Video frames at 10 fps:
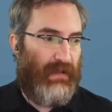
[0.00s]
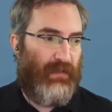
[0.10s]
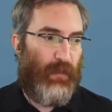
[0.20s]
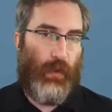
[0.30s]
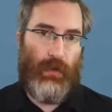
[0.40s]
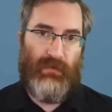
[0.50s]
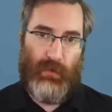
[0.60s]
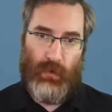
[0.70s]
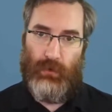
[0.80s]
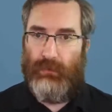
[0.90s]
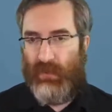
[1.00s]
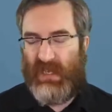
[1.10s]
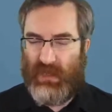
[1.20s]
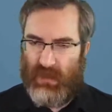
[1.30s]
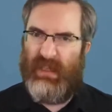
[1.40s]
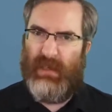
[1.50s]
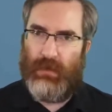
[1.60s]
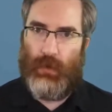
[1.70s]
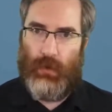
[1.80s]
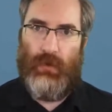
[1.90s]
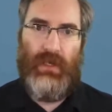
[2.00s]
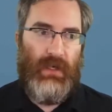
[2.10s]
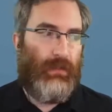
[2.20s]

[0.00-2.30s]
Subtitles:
for basically internal